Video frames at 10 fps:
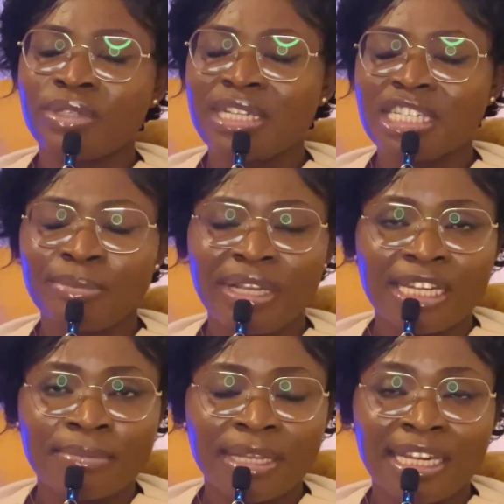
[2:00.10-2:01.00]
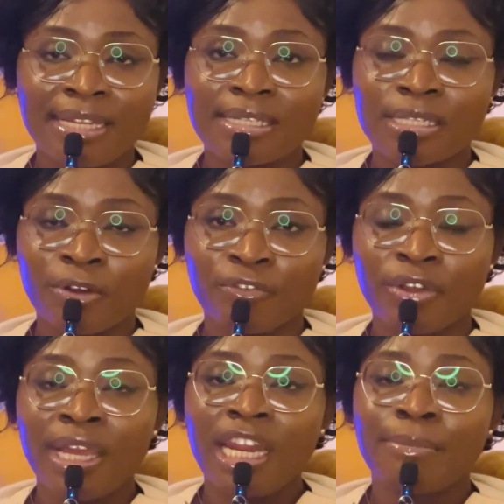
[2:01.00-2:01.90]
displayed in himself.
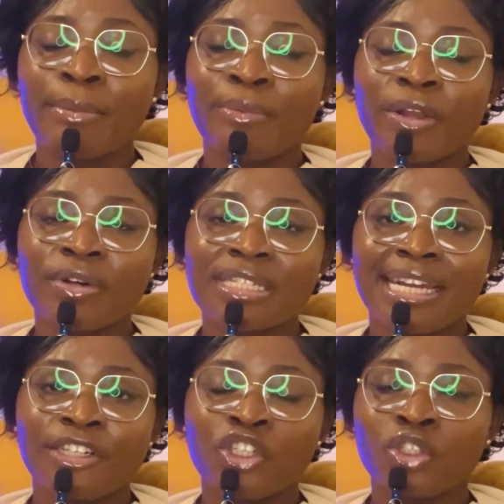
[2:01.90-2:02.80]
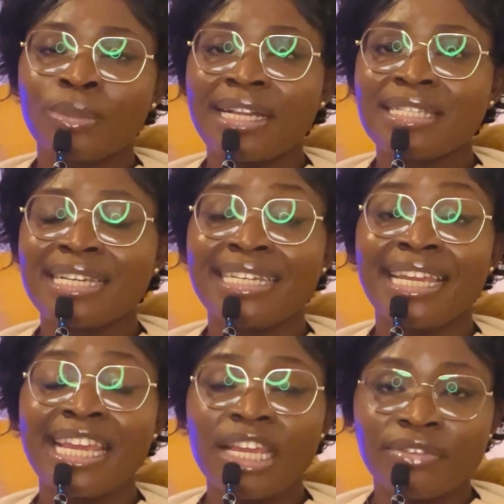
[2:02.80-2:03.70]
The Bible records that throughout
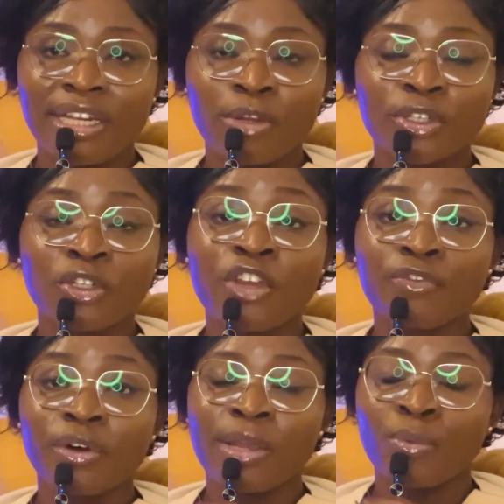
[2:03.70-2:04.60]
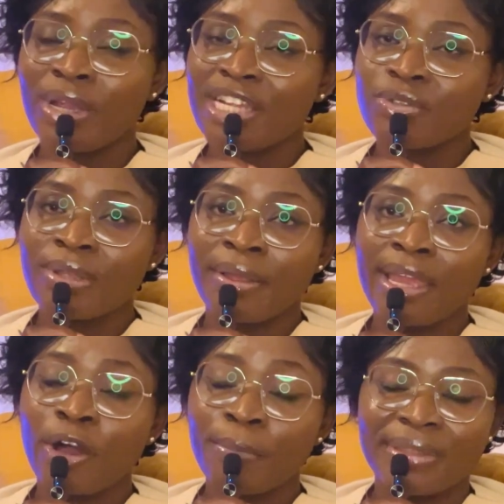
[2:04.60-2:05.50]
the evening, he was looking for a way to
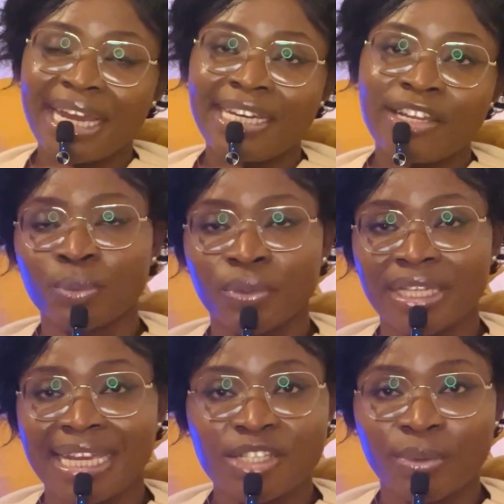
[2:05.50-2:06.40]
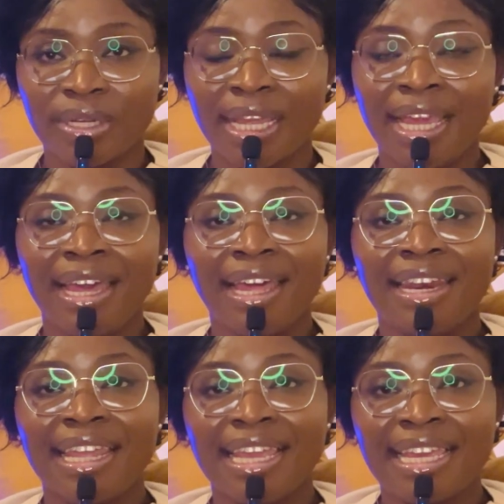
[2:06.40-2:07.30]
help Daniel. Well, guess what?
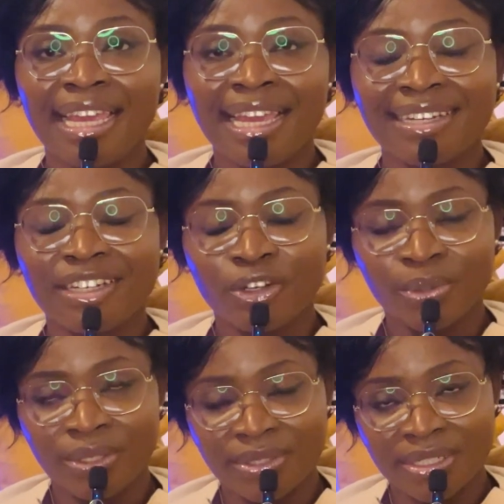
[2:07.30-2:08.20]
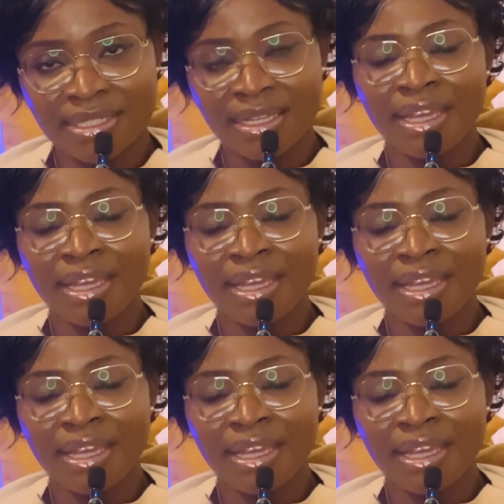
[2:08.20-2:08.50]
The king couldn't.